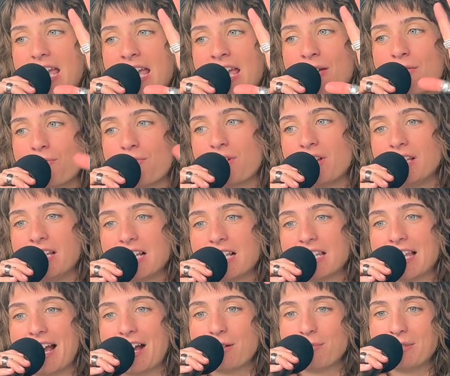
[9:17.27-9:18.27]
it really
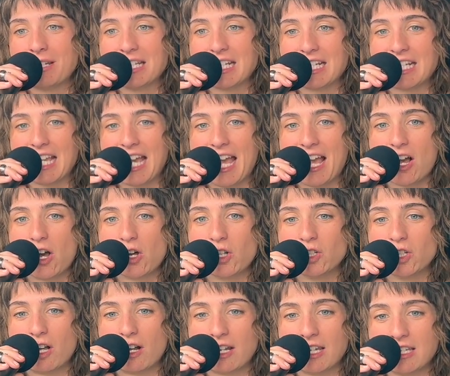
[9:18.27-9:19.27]
allowed me to get a
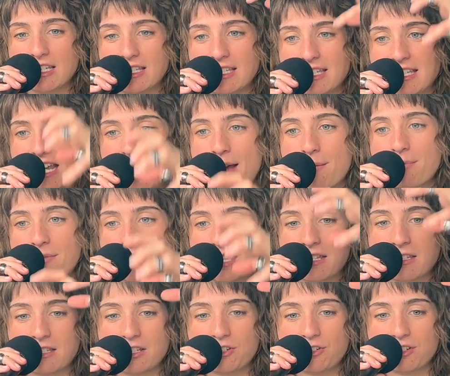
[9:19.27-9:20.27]
lot of depth
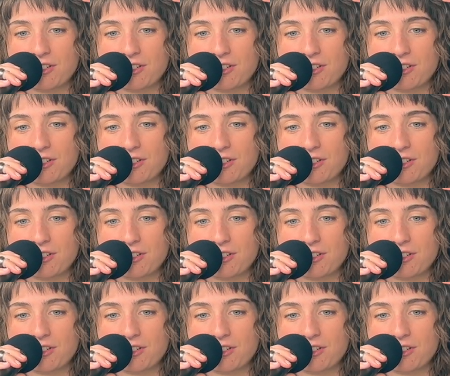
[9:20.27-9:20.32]
into